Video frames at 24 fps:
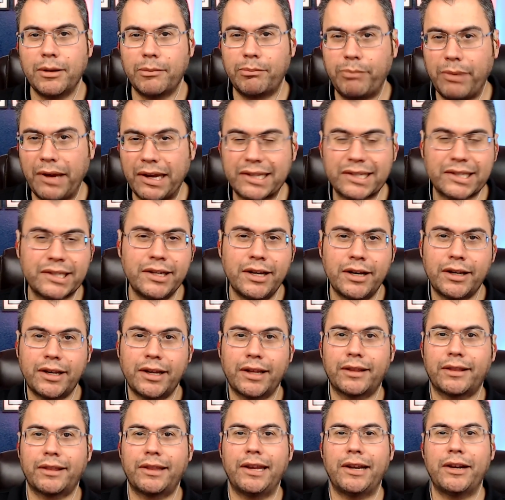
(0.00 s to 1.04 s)
Best
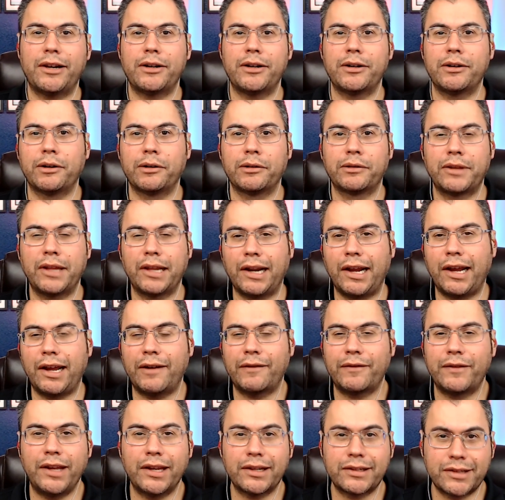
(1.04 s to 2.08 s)
nugget there that I have
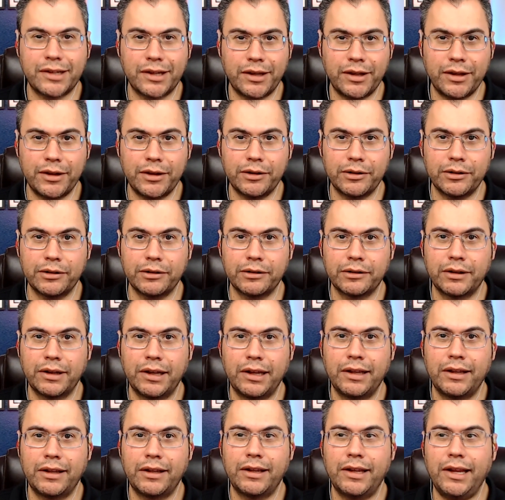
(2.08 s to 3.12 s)
yet to hear
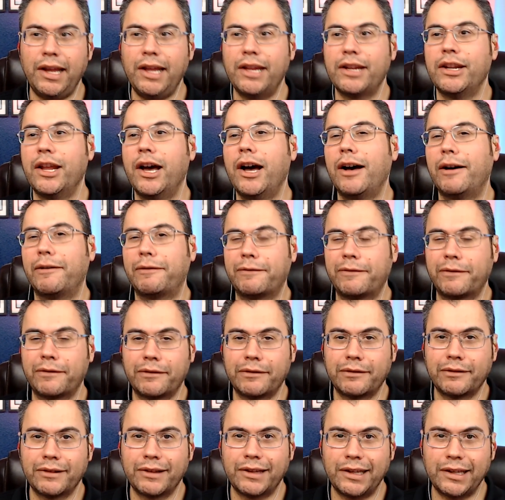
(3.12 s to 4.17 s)
enough
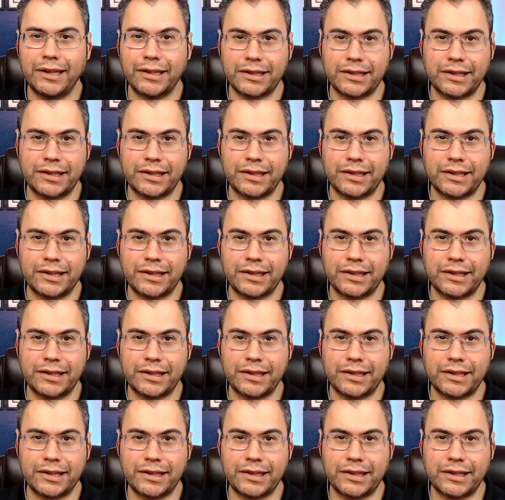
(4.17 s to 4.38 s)
is